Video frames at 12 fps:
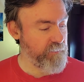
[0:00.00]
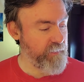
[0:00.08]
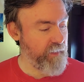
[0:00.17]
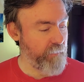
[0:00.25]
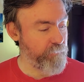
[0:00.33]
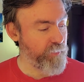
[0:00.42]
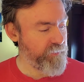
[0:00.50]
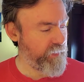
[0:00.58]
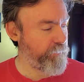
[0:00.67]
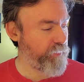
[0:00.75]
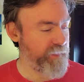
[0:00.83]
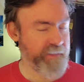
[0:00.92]
We've got
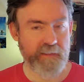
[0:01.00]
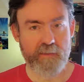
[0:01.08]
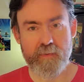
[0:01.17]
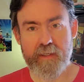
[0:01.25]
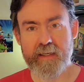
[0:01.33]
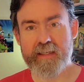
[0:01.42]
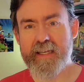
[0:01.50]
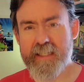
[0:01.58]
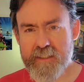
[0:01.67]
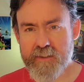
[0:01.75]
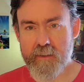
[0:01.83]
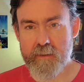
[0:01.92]
birthday presents, we've got
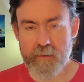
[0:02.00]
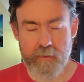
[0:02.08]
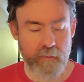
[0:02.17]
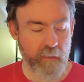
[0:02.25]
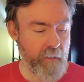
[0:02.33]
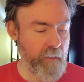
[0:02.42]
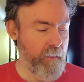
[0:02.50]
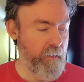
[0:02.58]
Kickstarter